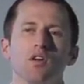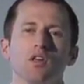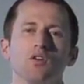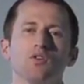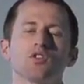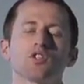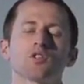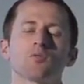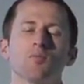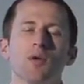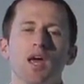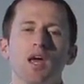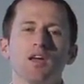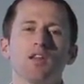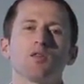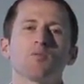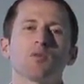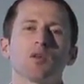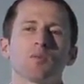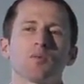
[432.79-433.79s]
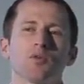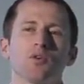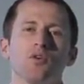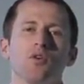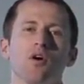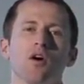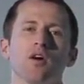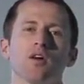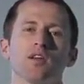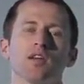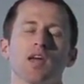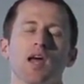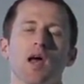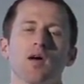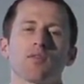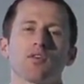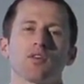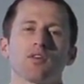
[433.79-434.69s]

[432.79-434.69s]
you just pay the people who already have